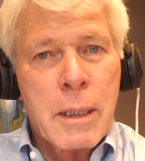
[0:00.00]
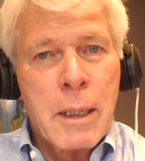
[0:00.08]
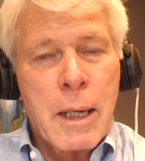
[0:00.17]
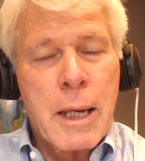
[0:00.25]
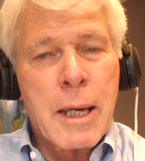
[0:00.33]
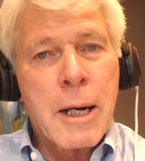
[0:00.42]

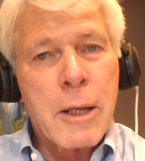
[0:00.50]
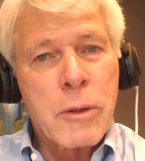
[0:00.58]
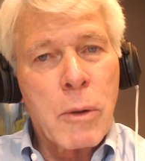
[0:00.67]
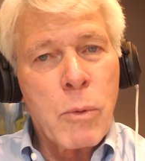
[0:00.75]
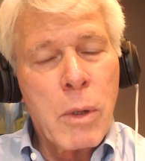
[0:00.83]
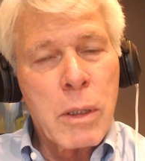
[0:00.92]
And I
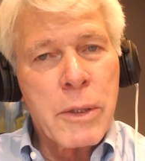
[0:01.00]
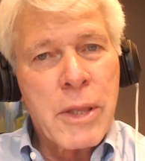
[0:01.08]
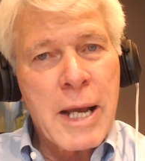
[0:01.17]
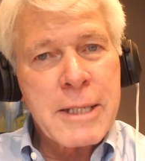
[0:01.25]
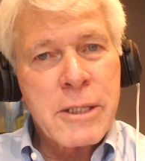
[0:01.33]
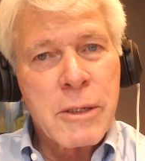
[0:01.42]
thought, well,
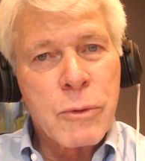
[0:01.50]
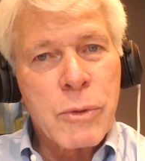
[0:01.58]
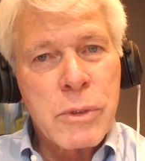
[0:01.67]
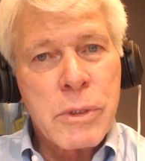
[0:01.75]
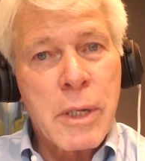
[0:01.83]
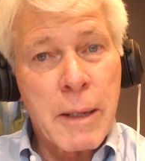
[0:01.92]
that's
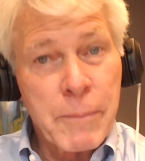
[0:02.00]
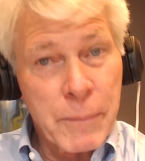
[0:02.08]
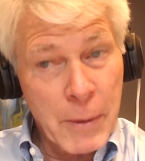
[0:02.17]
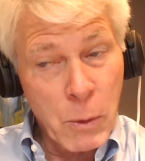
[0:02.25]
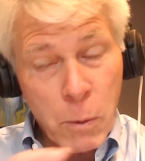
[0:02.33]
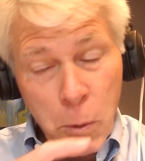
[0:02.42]
interesting.
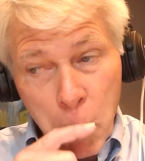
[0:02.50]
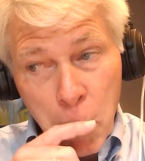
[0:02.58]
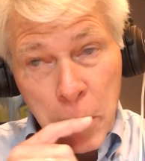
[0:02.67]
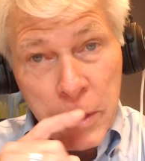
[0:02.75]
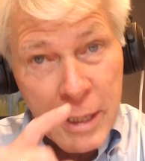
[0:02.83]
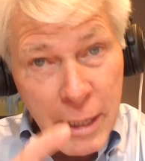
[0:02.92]

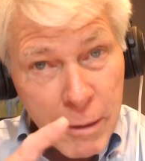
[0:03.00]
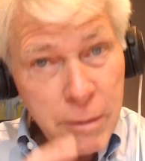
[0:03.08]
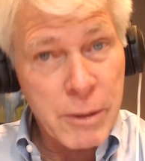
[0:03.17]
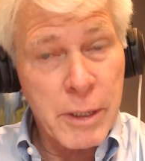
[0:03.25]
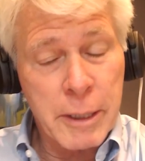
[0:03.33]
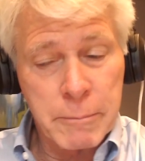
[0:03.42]
The other
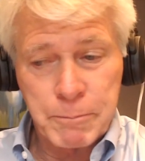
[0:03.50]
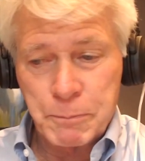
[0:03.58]
thing